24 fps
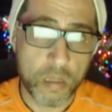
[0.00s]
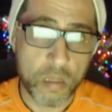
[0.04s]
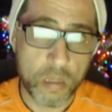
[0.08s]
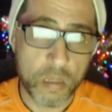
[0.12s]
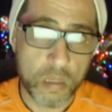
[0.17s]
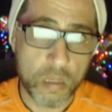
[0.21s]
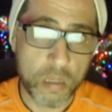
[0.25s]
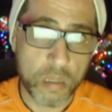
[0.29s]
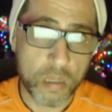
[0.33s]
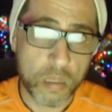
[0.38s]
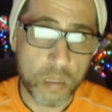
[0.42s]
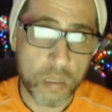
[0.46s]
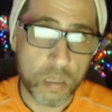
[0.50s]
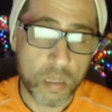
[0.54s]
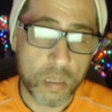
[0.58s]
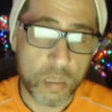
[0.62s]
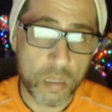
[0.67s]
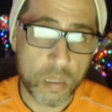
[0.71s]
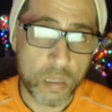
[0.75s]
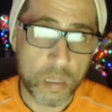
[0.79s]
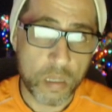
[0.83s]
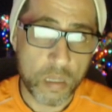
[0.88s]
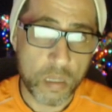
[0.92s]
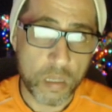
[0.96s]

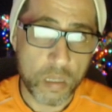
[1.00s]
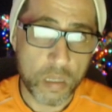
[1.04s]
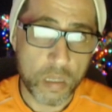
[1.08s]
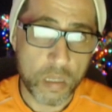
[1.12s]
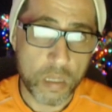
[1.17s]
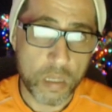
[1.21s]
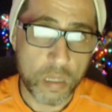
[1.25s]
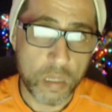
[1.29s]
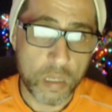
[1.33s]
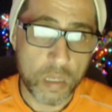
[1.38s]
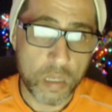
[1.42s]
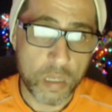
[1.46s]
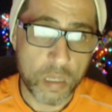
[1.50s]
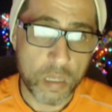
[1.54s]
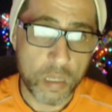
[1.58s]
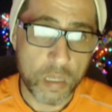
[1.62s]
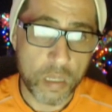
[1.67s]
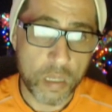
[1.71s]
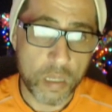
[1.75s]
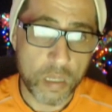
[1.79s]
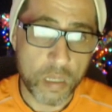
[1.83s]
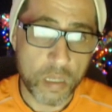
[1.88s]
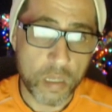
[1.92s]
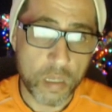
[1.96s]

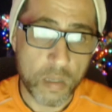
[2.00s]
No one is speaking in this clip.